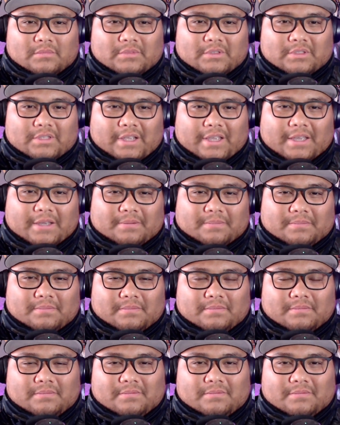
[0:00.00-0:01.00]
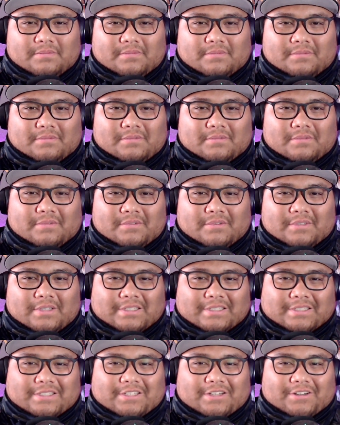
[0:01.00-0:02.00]
Damn.
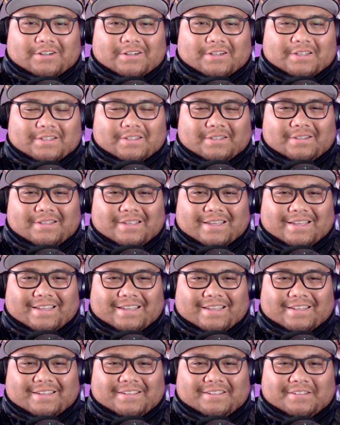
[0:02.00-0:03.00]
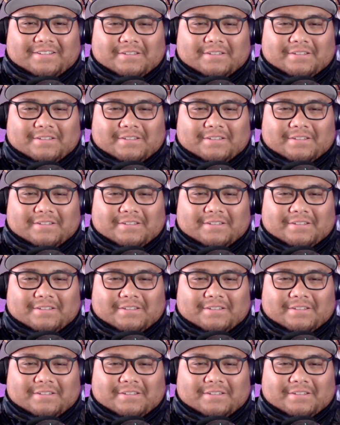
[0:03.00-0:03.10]
This is her, huh? Yeah.